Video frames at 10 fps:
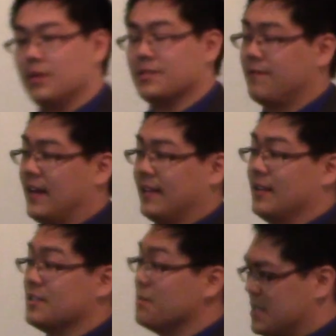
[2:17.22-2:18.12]
is the fact that
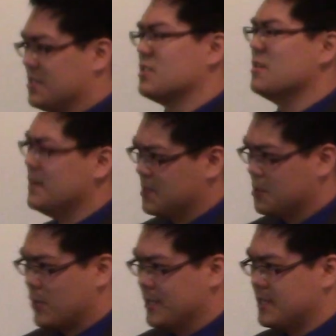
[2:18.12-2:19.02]
it's a business-to-business
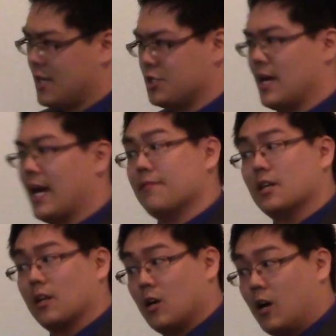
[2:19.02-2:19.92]
transaction. I have to
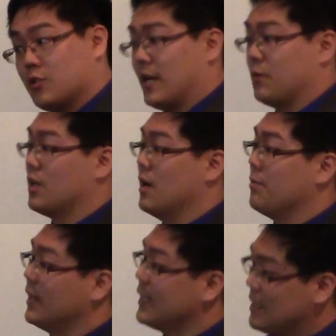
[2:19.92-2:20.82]
get a contract with a
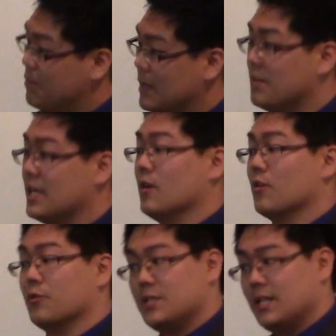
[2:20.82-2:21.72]
company like EPB or
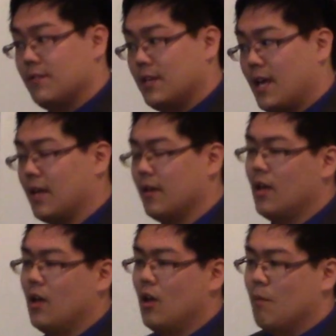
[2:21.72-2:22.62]
through TVA.
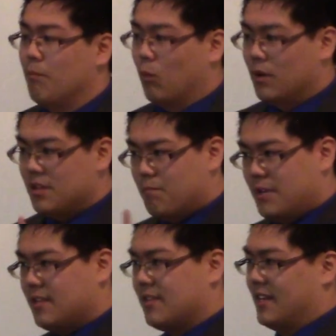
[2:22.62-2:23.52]
But one of the
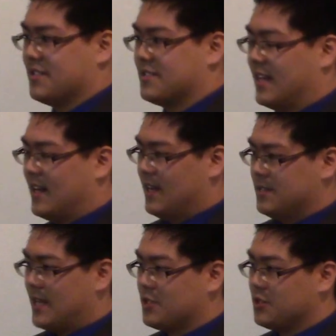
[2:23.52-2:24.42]
big things that is
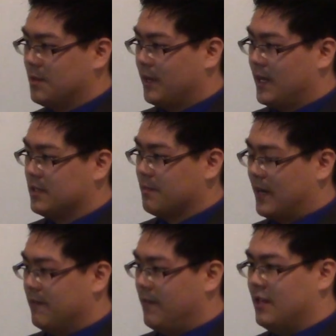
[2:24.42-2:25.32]
actually playing to my
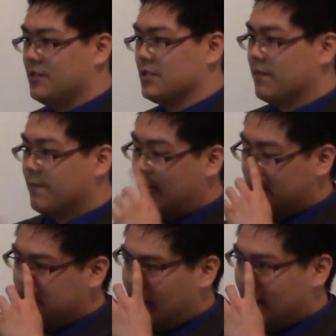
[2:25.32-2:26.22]
advantage is the
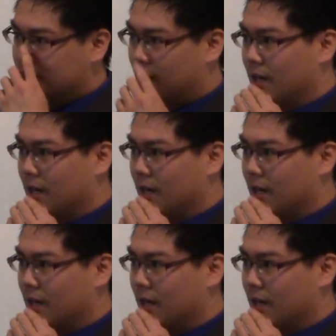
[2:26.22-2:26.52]
fact that